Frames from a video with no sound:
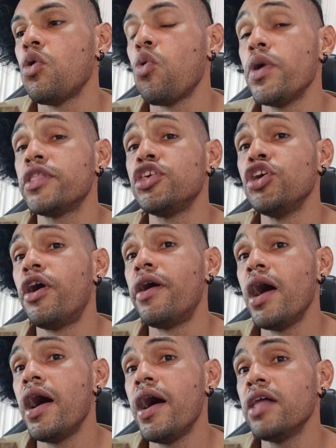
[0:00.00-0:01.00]
with your
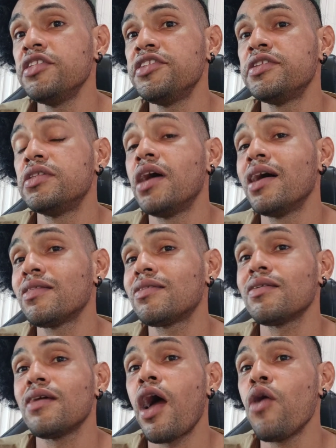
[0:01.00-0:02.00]
hands. That
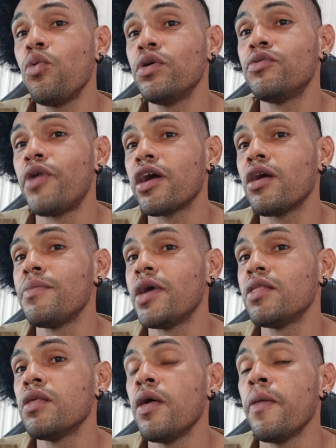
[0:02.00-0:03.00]
I would
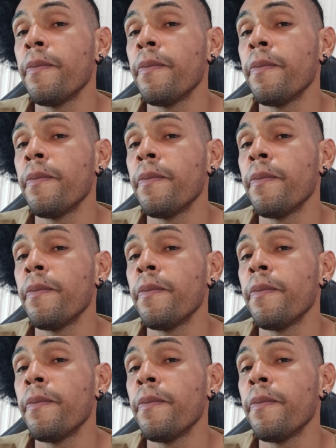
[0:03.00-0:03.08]
recommend